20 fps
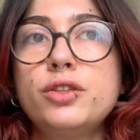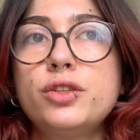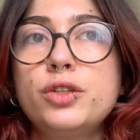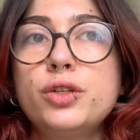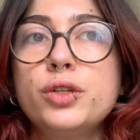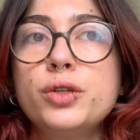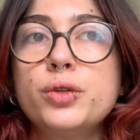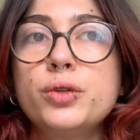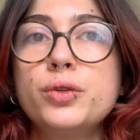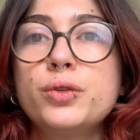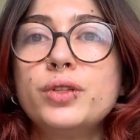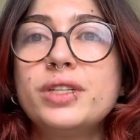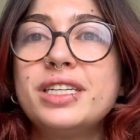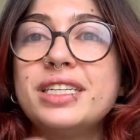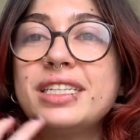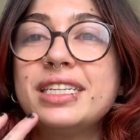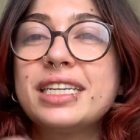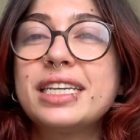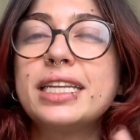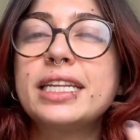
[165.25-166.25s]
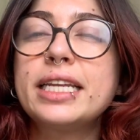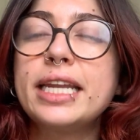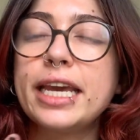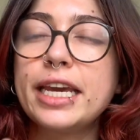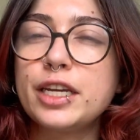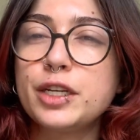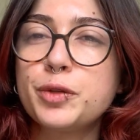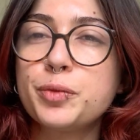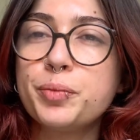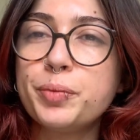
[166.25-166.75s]
to
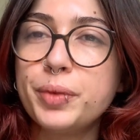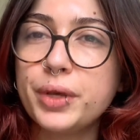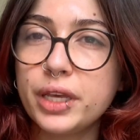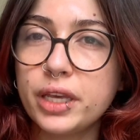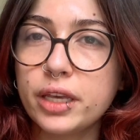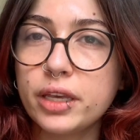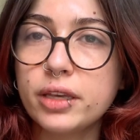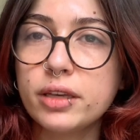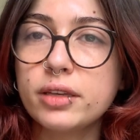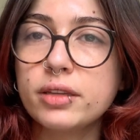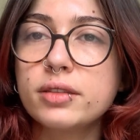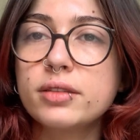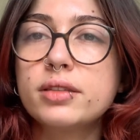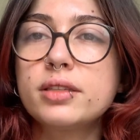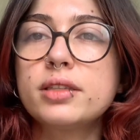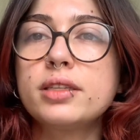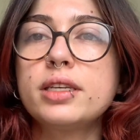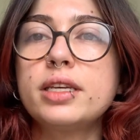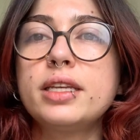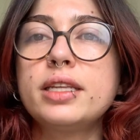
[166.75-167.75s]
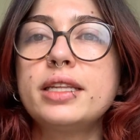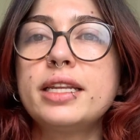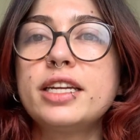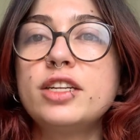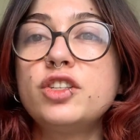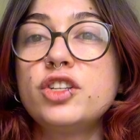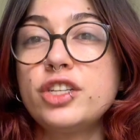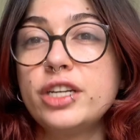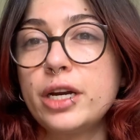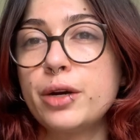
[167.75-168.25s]
designate beings in a
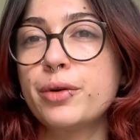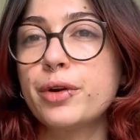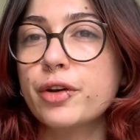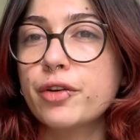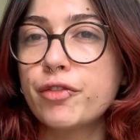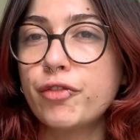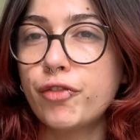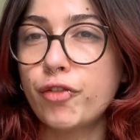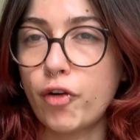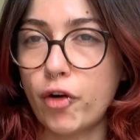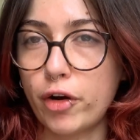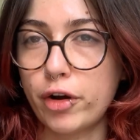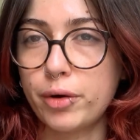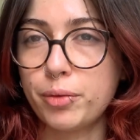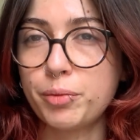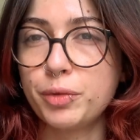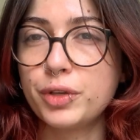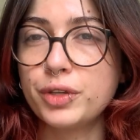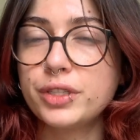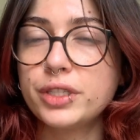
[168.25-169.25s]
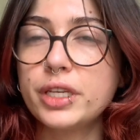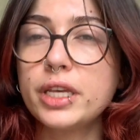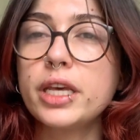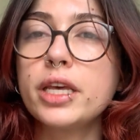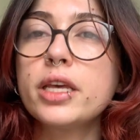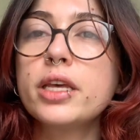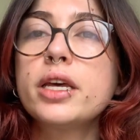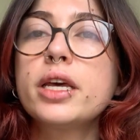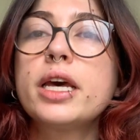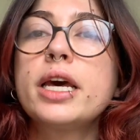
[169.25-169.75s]
generic form, you
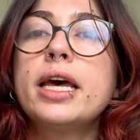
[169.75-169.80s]
see?